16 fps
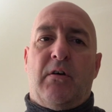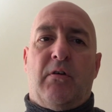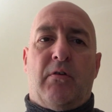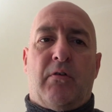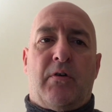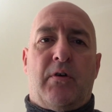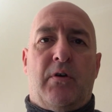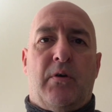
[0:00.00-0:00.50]

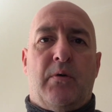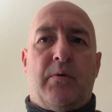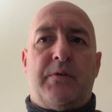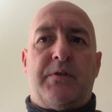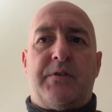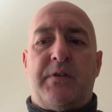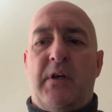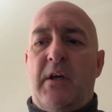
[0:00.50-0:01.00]
or a
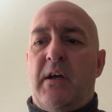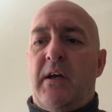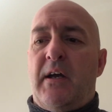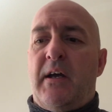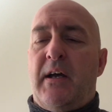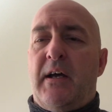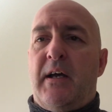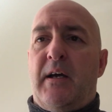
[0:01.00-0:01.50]
horse
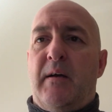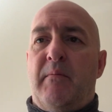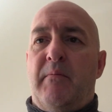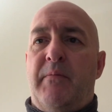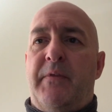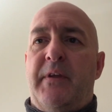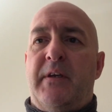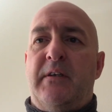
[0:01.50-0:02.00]

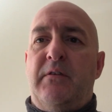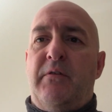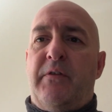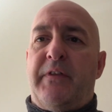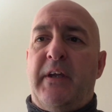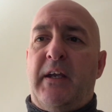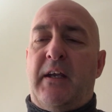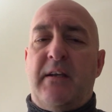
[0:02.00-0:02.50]
that you
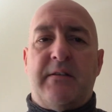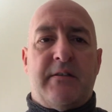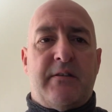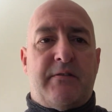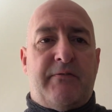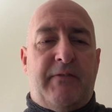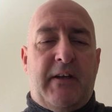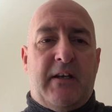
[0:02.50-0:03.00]
think is
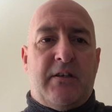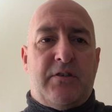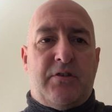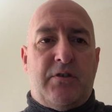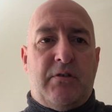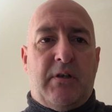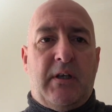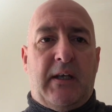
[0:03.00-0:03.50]
as fit
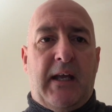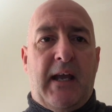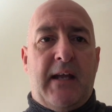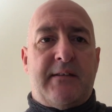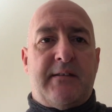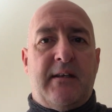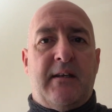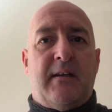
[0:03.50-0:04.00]
as you can
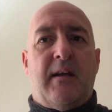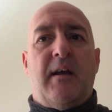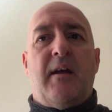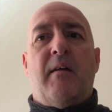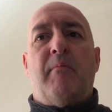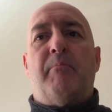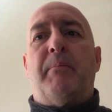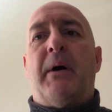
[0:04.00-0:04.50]
get it,
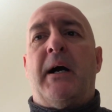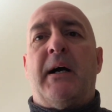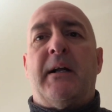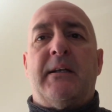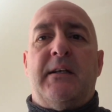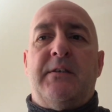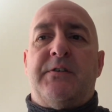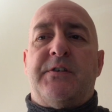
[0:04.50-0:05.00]

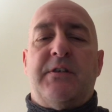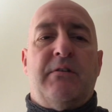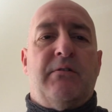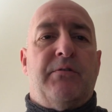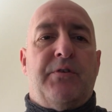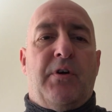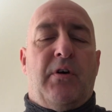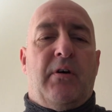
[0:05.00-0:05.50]
but is
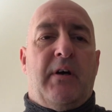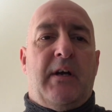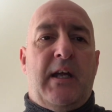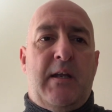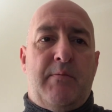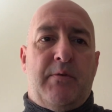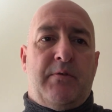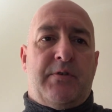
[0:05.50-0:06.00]
still not
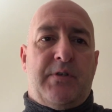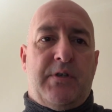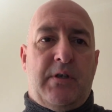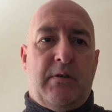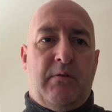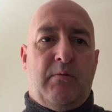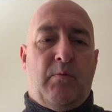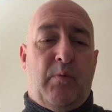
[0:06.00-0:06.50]
able
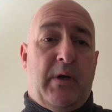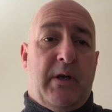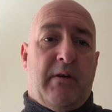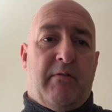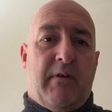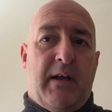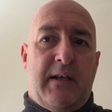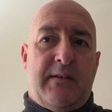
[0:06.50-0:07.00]
to win
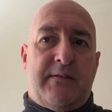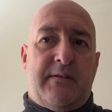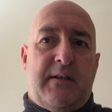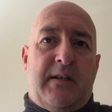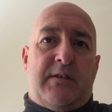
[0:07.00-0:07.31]
a race.